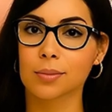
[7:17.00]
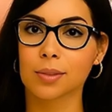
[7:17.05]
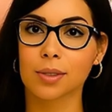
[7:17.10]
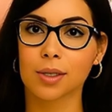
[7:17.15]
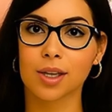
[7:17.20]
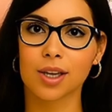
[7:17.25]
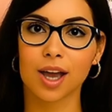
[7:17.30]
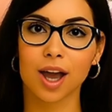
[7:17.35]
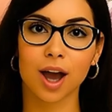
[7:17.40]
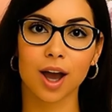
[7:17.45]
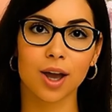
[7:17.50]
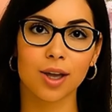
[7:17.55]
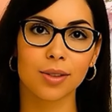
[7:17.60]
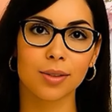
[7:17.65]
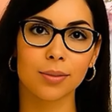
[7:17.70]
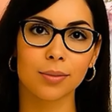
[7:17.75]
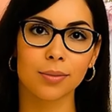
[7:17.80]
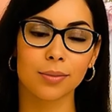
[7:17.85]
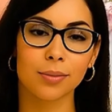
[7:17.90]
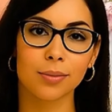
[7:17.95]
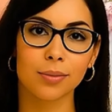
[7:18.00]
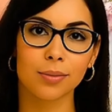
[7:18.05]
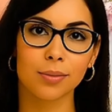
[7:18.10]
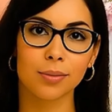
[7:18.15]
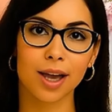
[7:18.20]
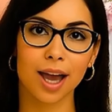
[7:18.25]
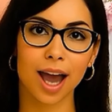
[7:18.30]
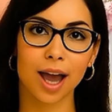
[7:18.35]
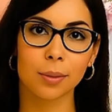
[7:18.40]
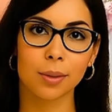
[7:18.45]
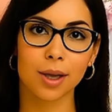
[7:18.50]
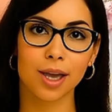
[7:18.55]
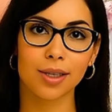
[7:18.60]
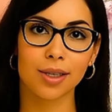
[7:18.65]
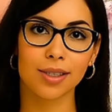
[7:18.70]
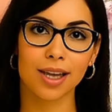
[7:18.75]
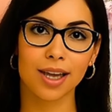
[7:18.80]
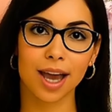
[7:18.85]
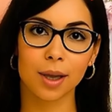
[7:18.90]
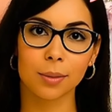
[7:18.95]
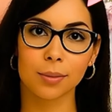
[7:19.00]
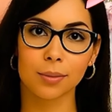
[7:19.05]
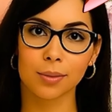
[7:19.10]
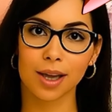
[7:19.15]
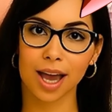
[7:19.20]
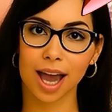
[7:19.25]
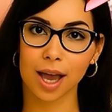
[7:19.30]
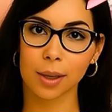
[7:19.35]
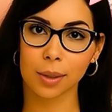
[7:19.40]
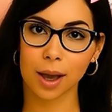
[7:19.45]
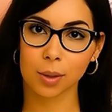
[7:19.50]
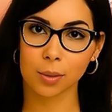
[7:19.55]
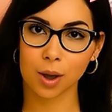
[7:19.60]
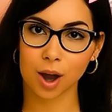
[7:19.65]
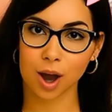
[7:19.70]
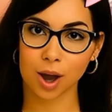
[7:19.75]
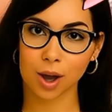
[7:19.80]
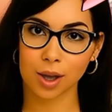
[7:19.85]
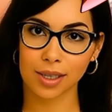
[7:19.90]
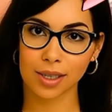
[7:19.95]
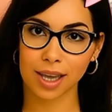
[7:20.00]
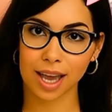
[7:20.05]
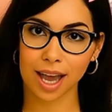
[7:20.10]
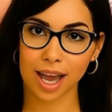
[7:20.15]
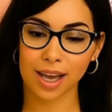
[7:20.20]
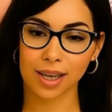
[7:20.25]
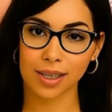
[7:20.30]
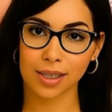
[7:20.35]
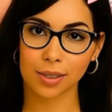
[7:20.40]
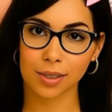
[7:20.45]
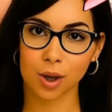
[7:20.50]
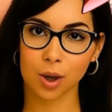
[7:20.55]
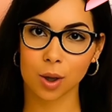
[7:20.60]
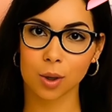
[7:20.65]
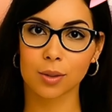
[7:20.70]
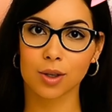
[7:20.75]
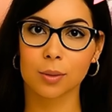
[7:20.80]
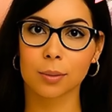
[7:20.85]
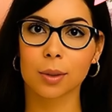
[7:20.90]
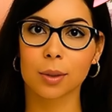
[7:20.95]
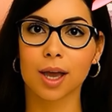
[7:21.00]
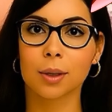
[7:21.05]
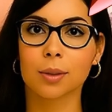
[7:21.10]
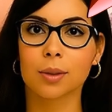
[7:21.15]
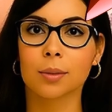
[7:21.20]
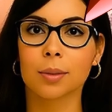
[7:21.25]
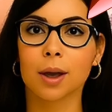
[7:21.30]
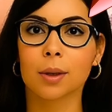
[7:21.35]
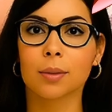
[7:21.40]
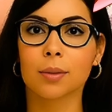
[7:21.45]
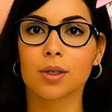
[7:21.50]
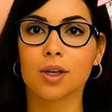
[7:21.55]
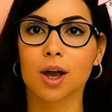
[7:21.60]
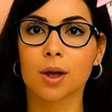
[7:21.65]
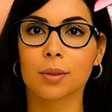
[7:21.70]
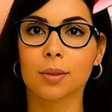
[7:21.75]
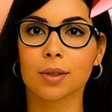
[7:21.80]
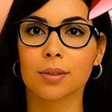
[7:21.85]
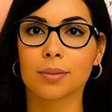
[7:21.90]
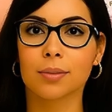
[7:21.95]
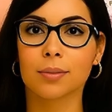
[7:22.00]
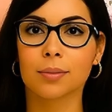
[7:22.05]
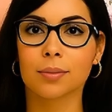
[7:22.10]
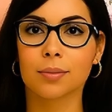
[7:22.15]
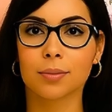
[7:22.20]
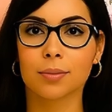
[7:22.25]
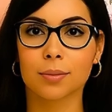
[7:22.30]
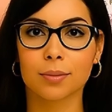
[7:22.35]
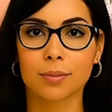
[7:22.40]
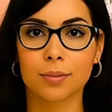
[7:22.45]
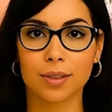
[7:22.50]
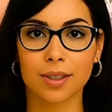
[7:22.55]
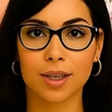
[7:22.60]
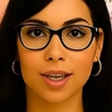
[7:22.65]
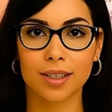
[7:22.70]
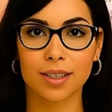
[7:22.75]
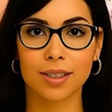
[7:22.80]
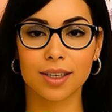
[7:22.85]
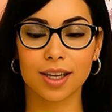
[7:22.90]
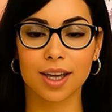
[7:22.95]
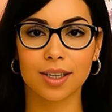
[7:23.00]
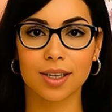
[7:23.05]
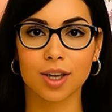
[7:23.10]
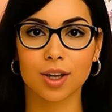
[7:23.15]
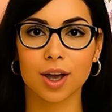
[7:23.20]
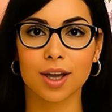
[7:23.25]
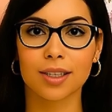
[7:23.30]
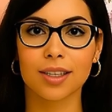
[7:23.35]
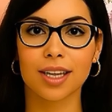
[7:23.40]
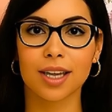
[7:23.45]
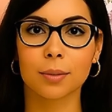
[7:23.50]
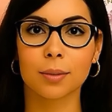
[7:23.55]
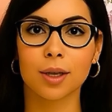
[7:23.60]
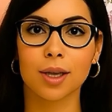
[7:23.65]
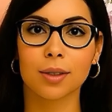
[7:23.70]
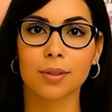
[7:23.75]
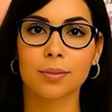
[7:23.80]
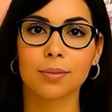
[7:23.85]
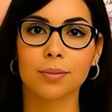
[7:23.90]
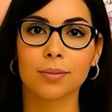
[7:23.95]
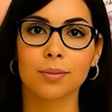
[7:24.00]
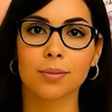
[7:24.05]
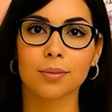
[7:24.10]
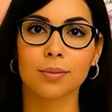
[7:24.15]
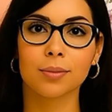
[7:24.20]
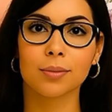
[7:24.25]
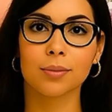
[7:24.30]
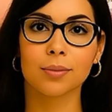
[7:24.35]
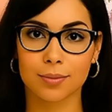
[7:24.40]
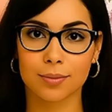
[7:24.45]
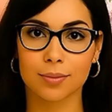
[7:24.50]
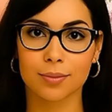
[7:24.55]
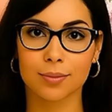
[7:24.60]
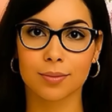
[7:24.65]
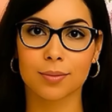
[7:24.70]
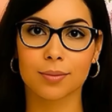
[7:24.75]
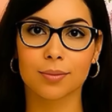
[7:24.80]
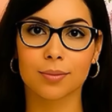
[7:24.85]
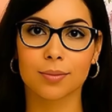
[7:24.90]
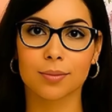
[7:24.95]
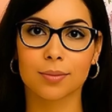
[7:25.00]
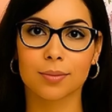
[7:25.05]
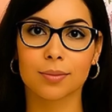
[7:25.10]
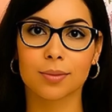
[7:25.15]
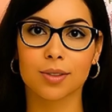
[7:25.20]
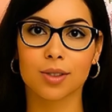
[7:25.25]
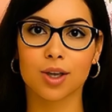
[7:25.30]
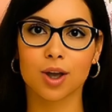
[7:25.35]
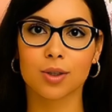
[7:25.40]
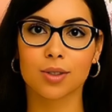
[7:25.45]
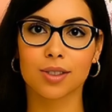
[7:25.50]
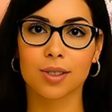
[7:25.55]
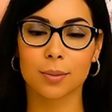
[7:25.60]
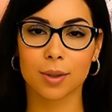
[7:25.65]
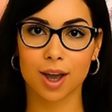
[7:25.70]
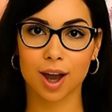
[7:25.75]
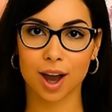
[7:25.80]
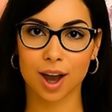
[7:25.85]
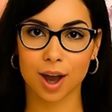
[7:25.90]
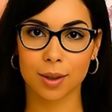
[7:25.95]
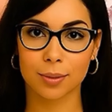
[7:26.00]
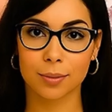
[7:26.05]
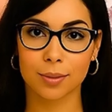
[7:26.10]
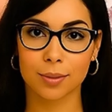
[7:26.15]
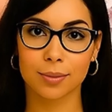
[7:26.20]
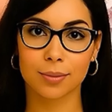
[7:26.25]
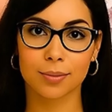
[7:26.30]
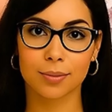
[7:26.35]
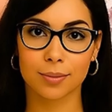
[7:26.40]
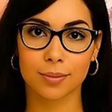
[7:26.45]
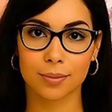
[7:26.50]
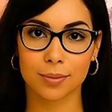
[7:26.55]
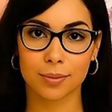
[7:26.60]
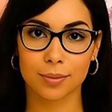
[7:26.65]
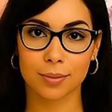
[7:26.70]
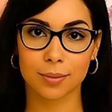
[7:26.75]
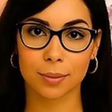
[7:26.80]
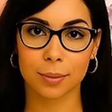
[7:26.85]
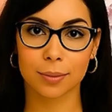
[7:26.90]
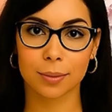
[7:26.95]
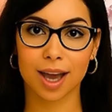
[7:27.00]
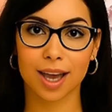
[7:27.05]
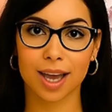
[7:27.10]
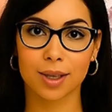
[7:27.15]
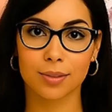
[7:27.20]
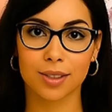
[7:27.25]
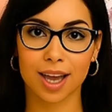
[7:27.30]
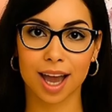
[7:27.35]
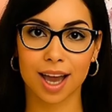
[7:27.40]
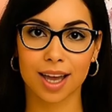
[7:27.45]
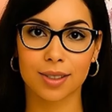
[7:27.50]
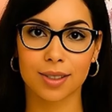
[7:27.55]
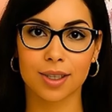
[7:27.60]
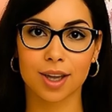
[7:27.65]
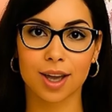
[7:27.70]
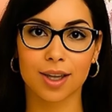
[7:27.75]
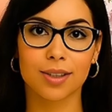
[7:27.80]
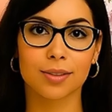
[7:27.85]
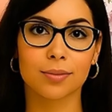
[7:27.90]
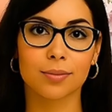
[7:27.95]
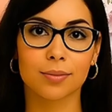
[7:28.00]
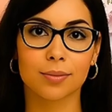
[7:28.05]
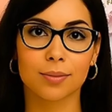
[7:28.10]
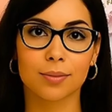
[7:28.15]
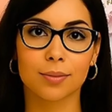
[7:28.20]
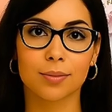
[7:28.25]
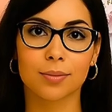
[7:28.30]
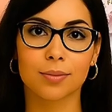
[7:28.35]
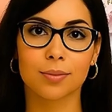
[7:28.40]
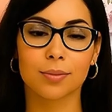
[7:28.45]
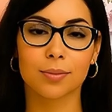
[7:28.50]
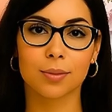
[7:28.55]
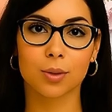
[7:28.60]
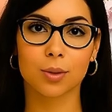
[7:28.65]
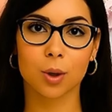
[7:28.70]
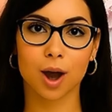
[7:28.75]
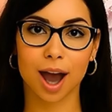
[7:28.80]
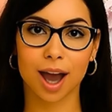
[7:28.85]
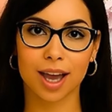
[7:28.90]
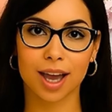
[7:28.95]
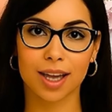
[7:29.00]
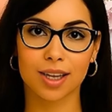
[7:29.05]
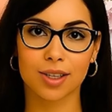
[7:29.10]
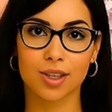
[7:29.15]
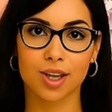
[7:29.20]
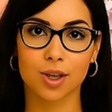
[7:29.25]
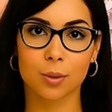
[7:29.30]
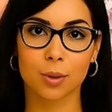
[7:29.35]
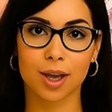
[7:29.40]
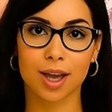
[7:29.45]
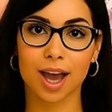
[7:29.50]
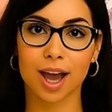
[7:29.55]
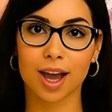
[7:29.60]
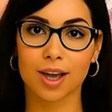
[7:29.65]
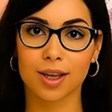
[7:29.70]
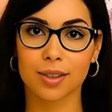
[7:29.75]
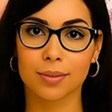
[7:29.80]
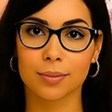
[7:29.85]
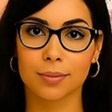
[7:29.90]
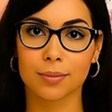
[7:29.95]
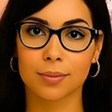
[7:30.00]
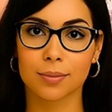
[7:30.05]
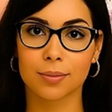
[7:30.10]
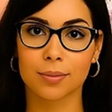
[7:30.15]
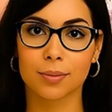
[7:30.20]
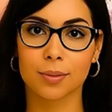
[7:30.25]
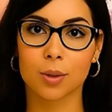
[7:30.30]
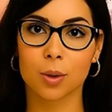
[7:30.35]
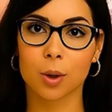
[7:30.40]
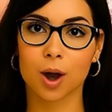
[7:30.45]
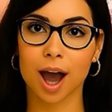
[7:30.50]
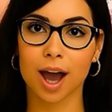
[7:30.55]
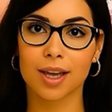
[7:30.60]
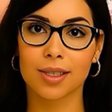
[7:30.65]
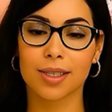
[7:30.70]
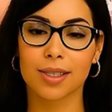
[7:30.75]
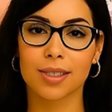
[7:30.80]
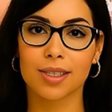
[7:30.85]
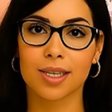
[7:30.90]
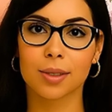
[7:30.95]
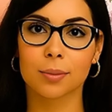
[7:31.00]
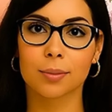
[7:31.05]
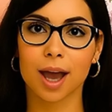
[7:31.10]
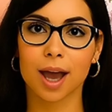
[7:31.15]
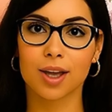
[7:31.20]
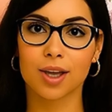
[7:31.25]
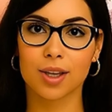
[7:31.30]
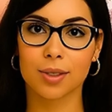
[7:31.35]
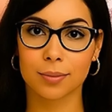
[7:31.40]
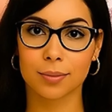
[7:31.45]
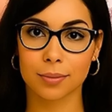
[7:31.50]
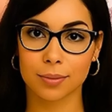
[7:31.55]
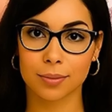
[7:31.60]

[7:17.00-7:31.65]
But y'all, I mean, am I wrong? Like, over baby mama drama. It's crazy to me. So some of y'all might even ask, why should we care? Why does this matter?